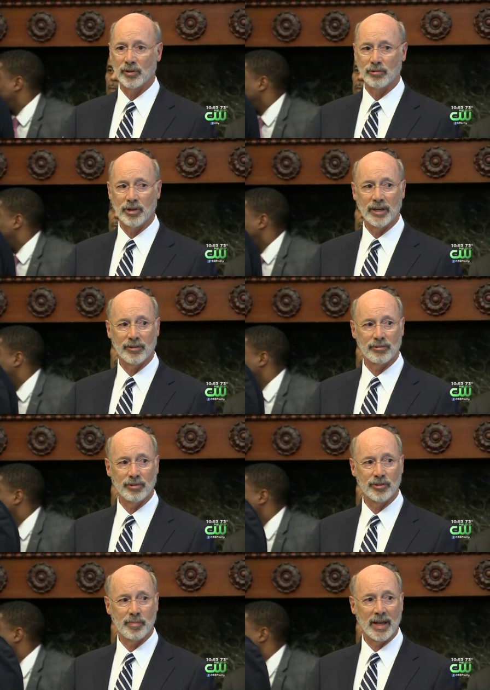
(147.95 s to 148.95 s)
our
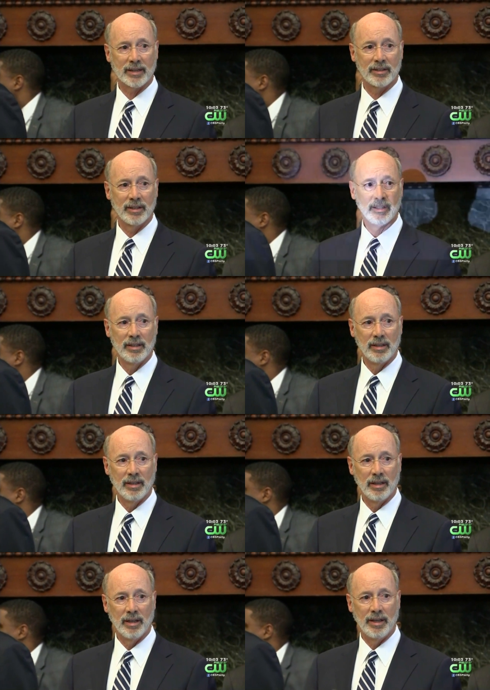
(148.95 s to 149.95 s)
greatest respect
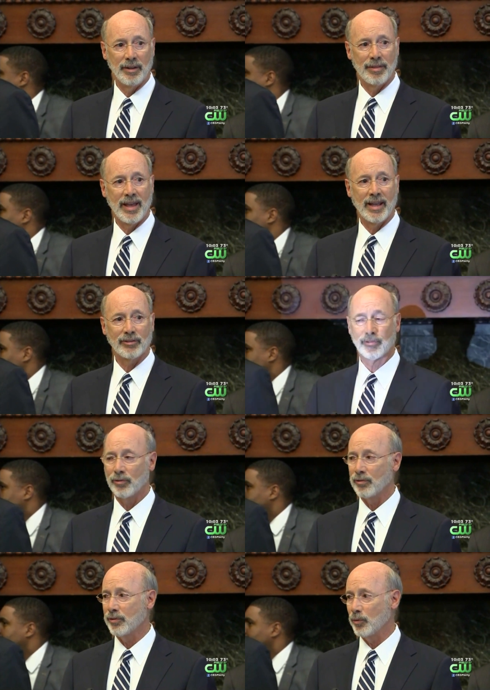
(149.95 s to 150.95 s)
uh, and thanks
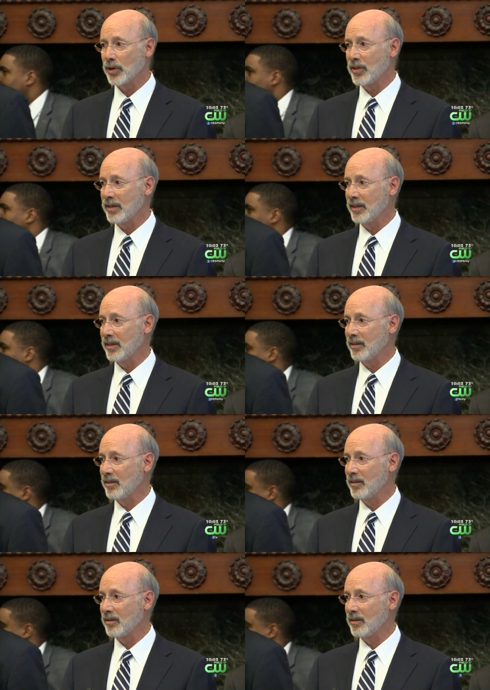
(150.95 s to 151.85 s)
for, for what they did.